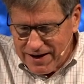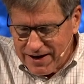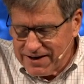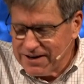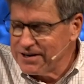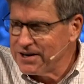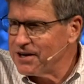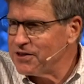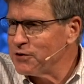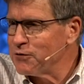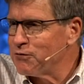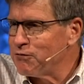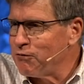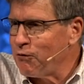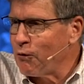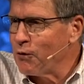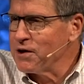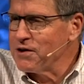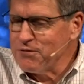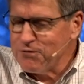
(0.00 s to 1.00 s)
and another
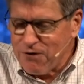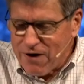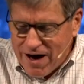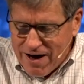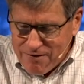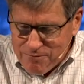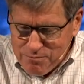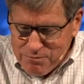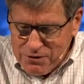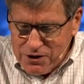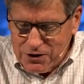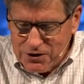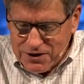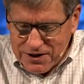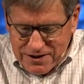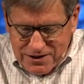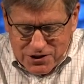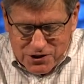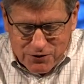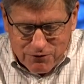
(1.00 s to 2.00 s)
45
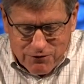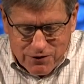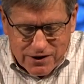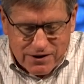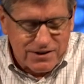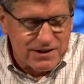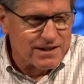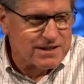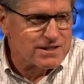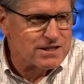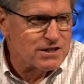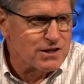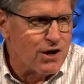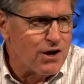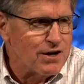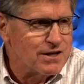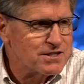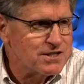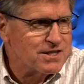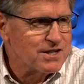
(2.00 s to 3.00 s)
million civilians
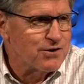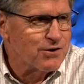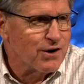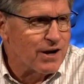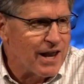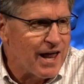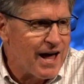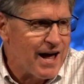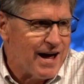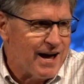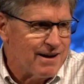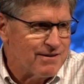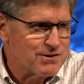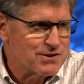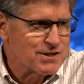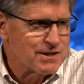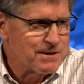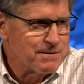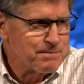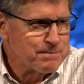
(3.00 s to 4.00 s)
lost their
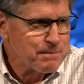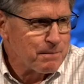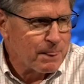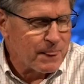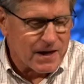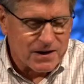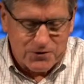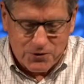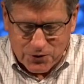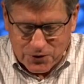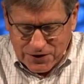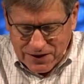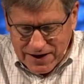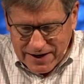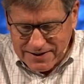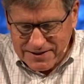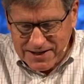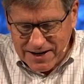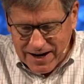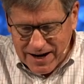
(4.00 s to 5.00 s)
lives during
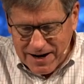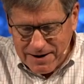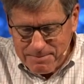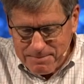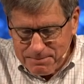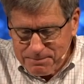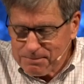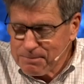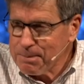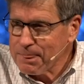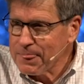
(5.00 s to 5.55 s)
that time.